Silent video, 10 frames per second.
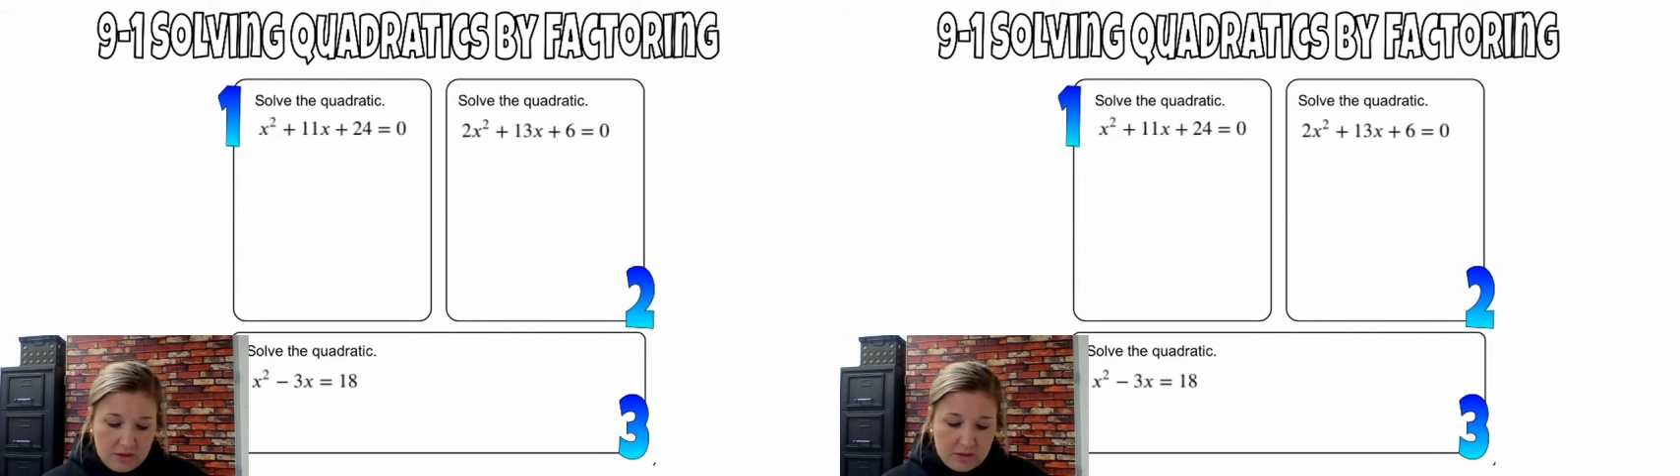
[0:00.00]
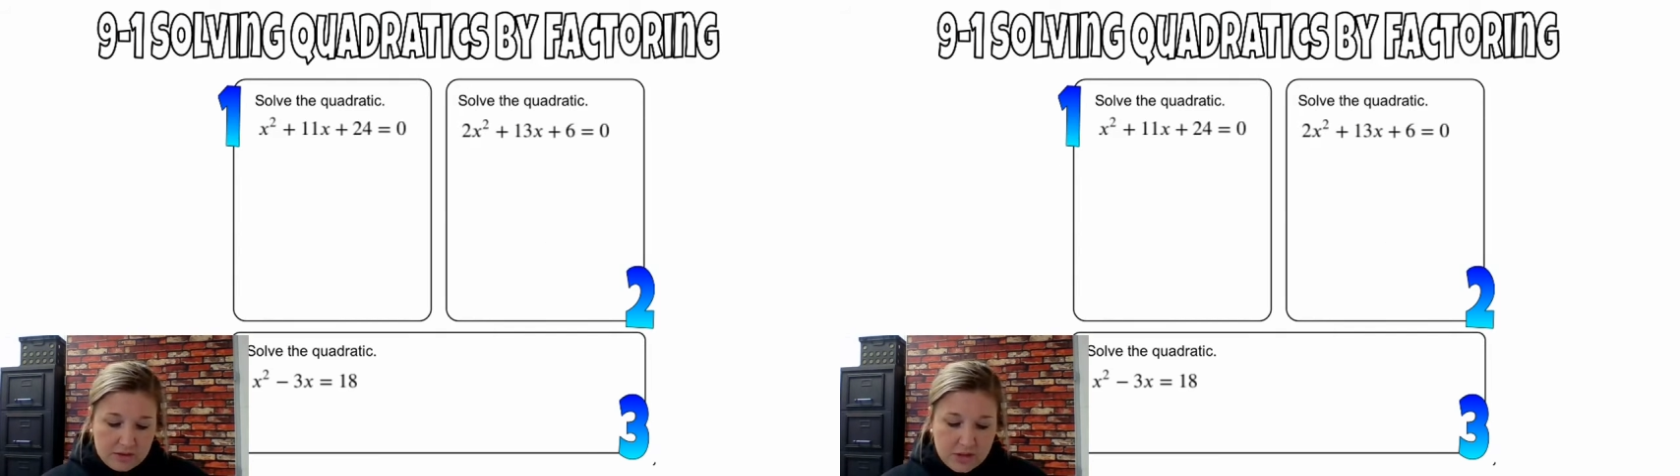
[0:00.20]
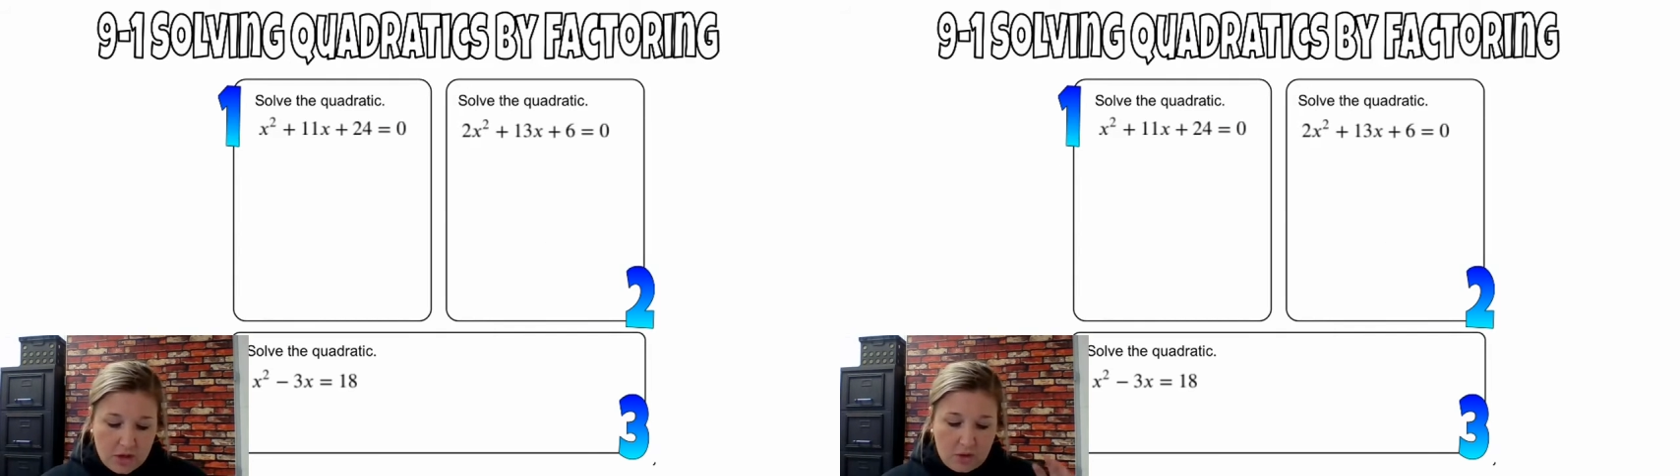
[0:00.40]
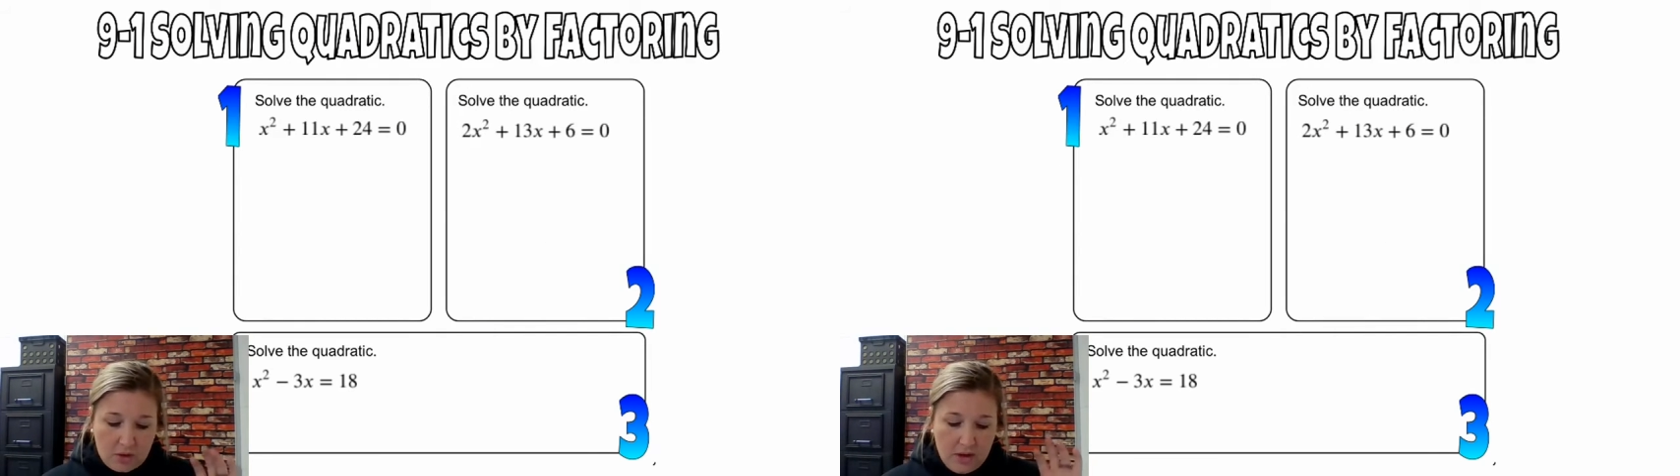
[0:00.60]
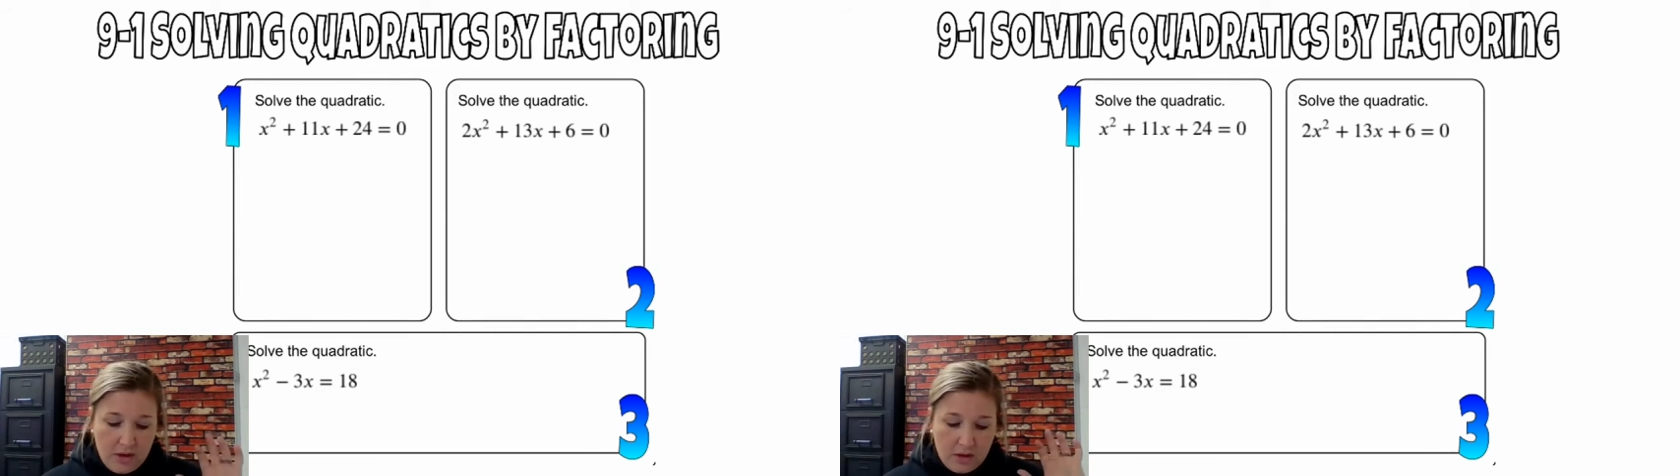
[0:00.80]

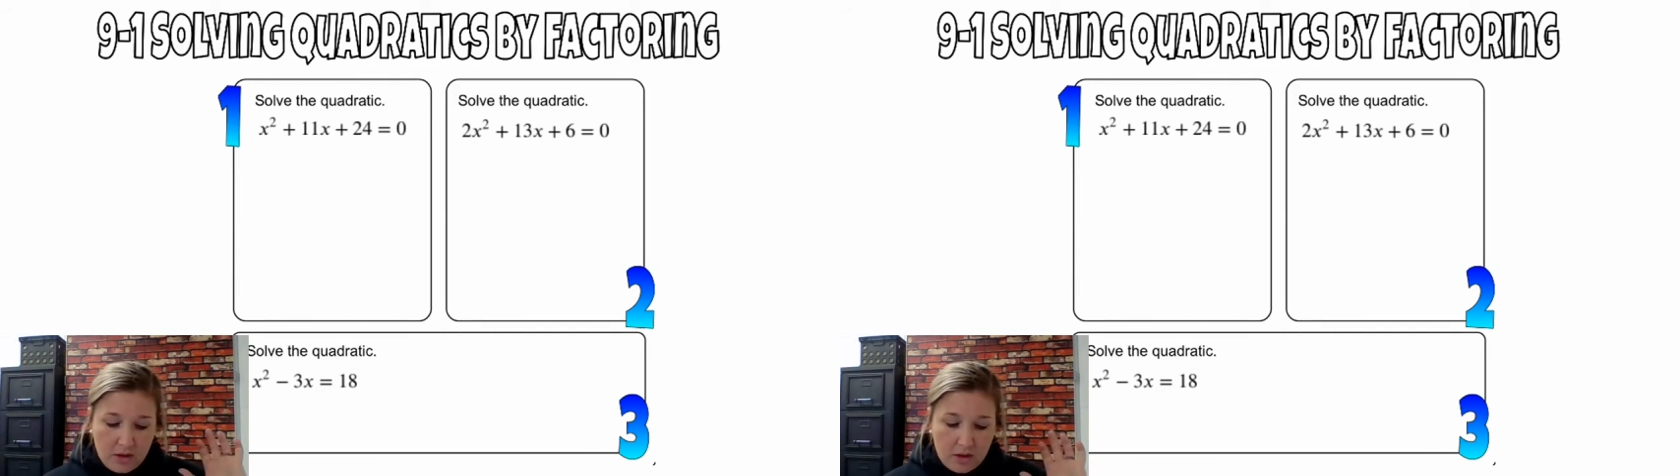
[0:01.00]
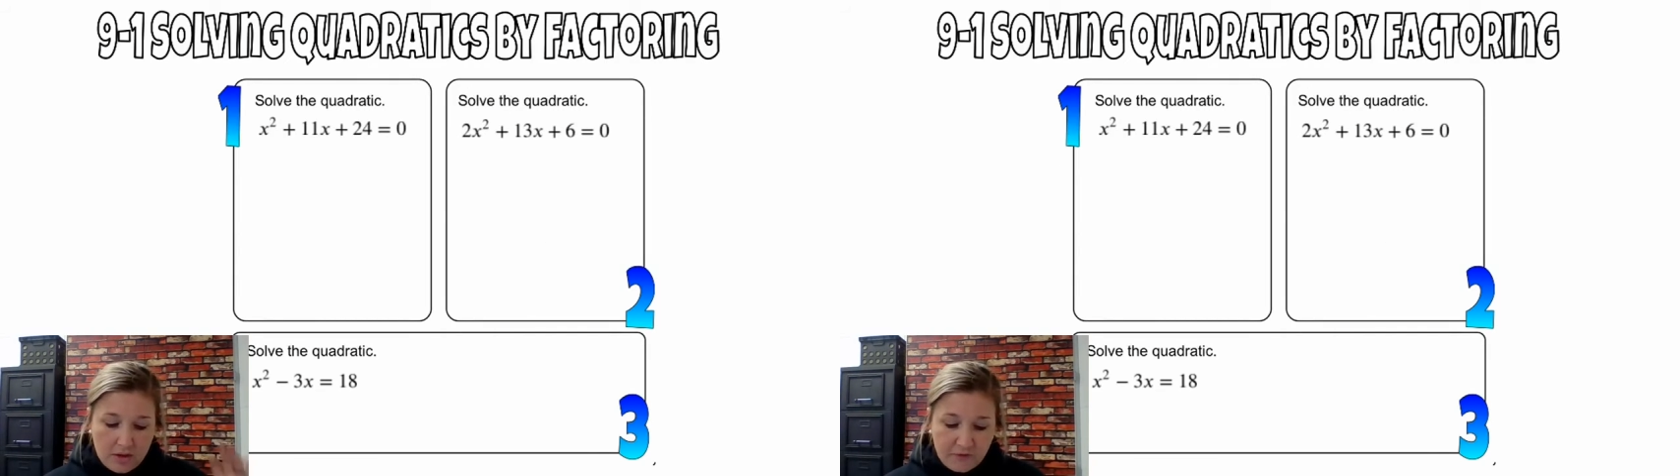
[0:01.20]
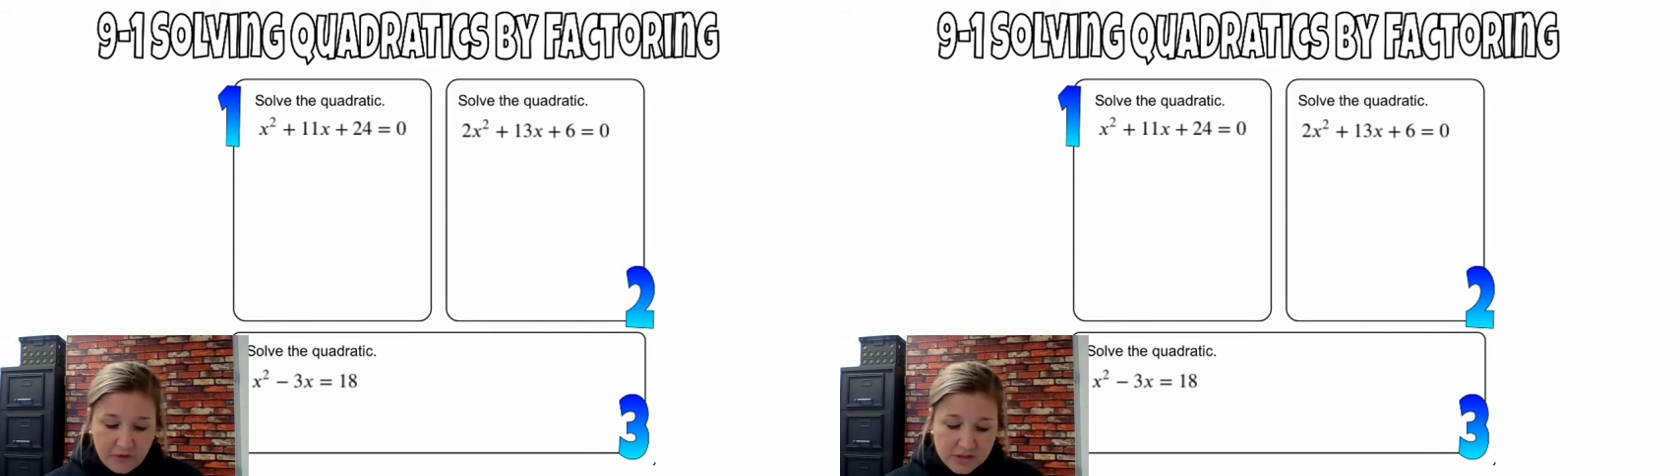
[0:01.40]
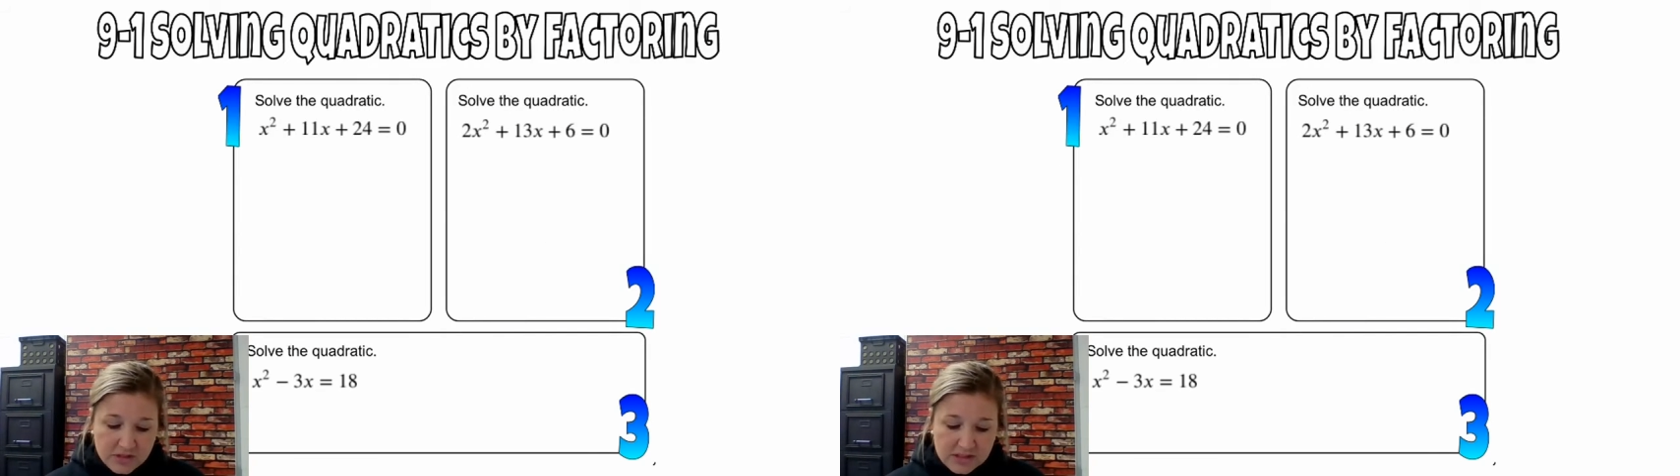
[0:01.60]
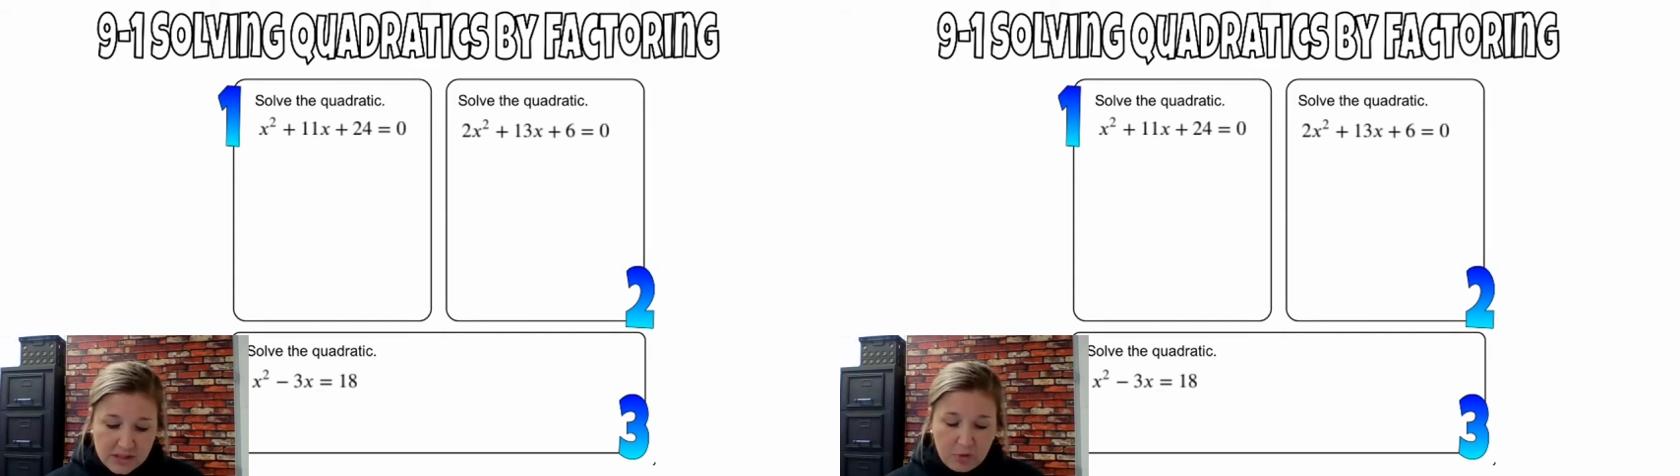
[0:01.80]
So the first
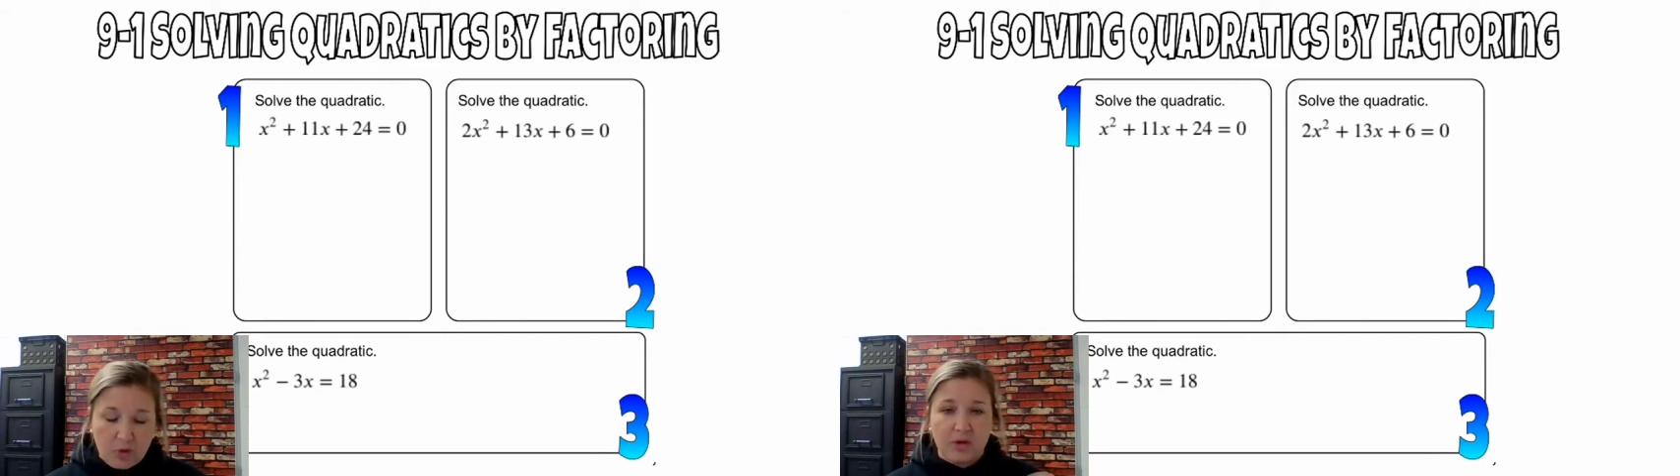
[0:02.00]
example,